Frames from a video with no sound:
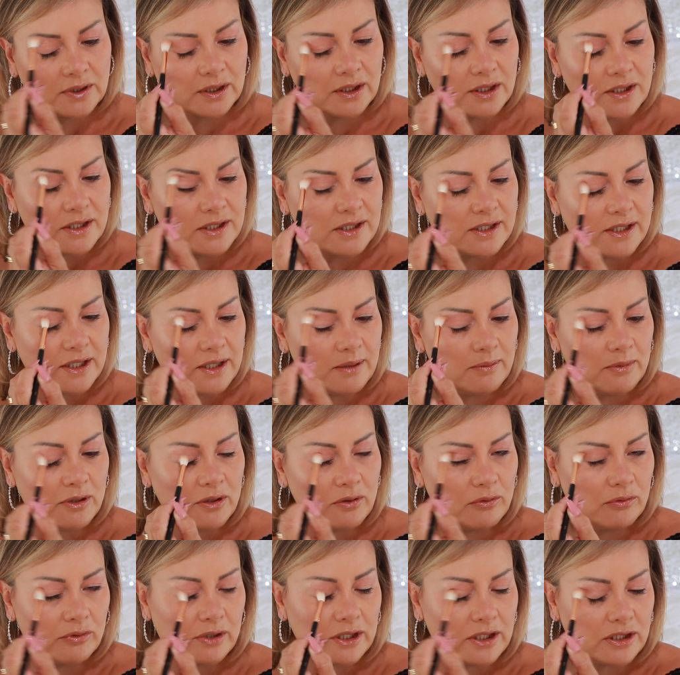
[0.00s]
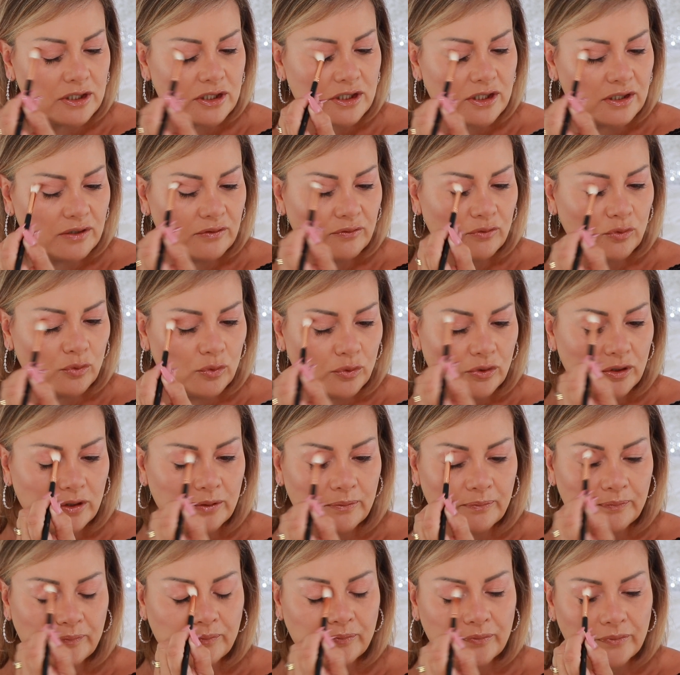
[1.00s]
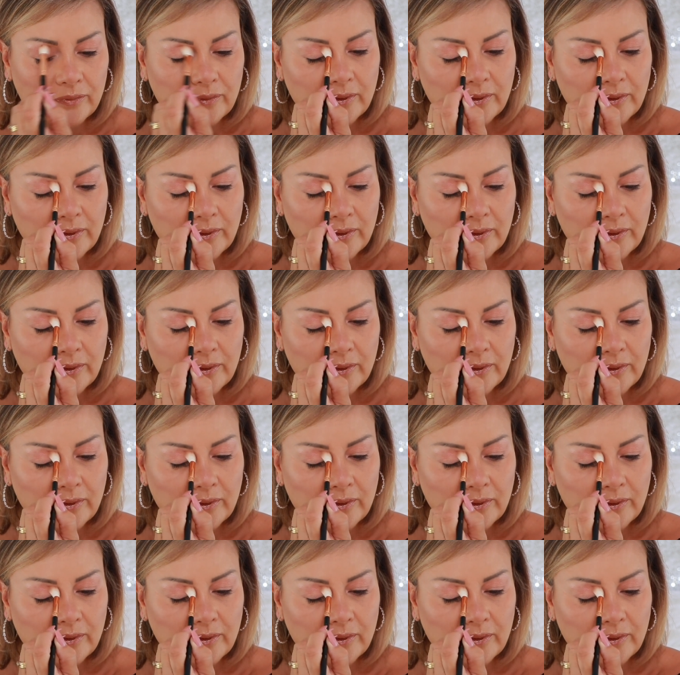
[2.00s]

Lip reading: can see me reaching for them